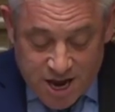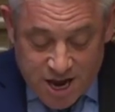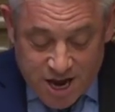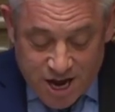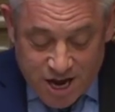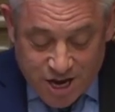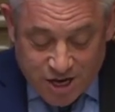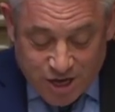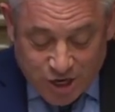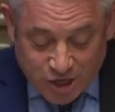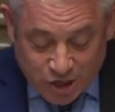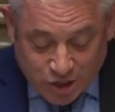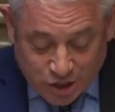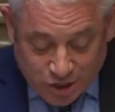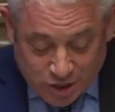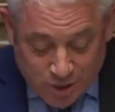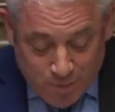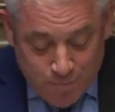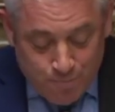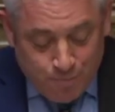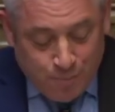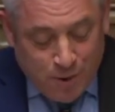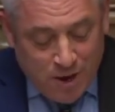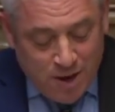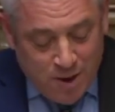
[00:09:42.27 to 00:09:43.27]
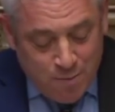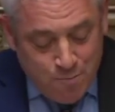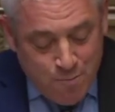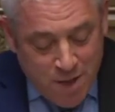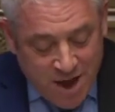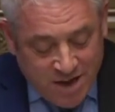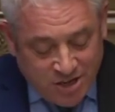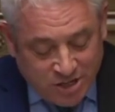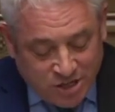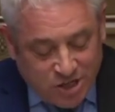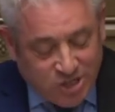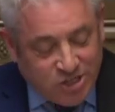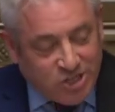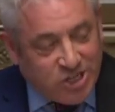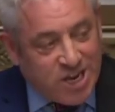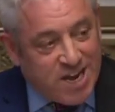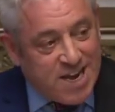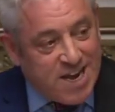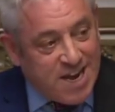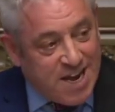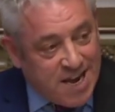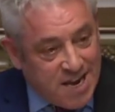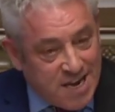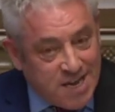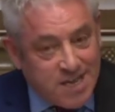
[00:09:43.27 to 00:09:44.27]
It is simply meant to
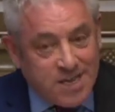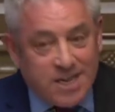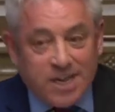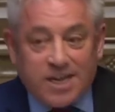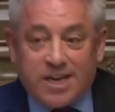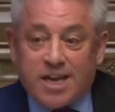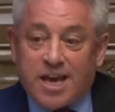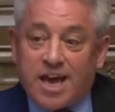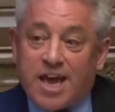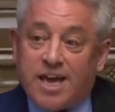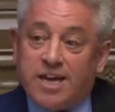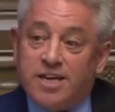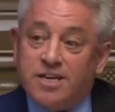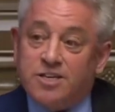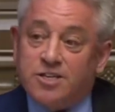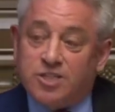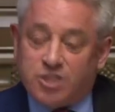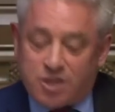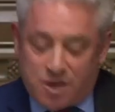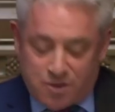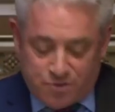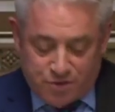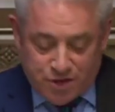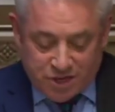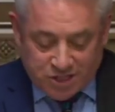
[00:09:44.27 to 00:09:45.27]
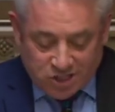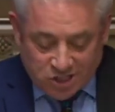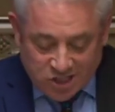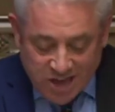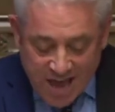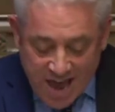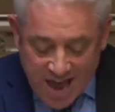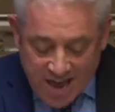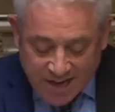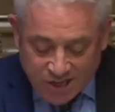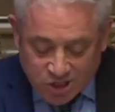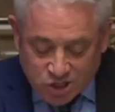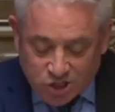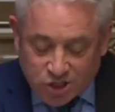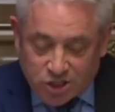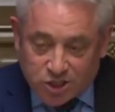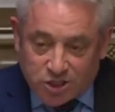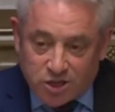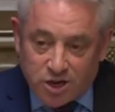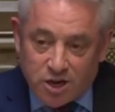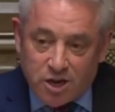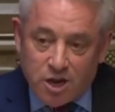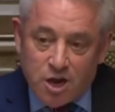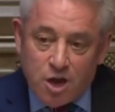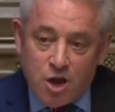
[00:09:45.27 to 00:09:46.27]
indicate the
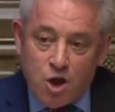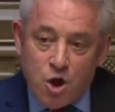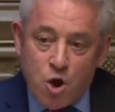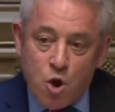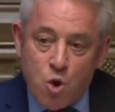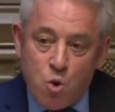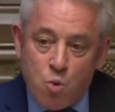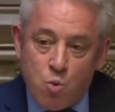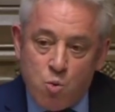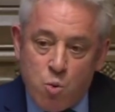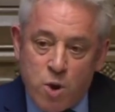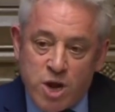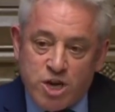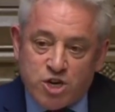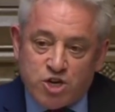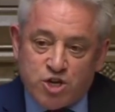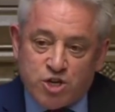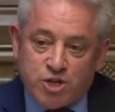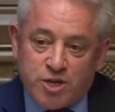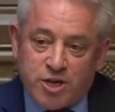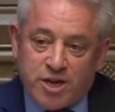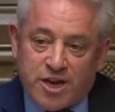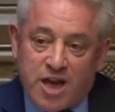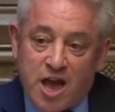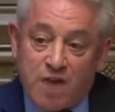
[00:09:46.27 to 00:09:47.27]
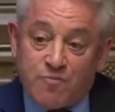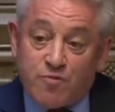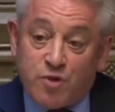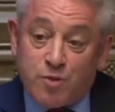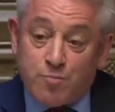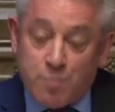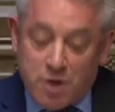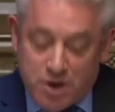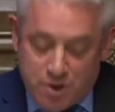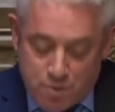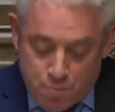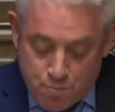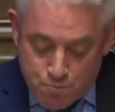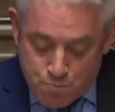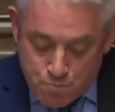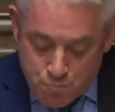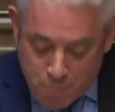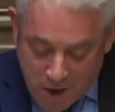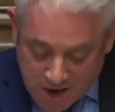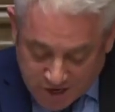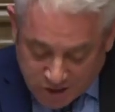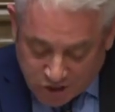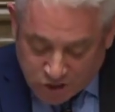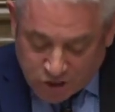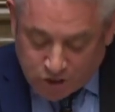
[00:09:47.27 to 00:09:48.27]
test which the government
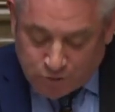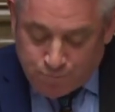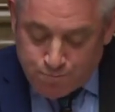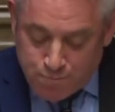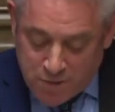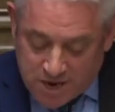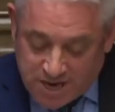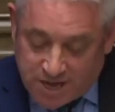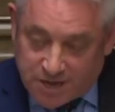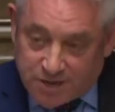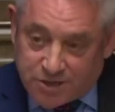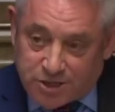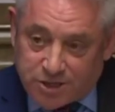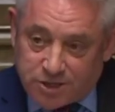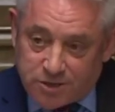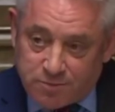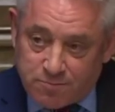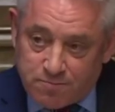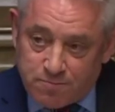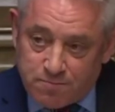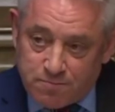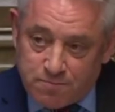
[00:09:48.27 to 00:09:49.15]
must meet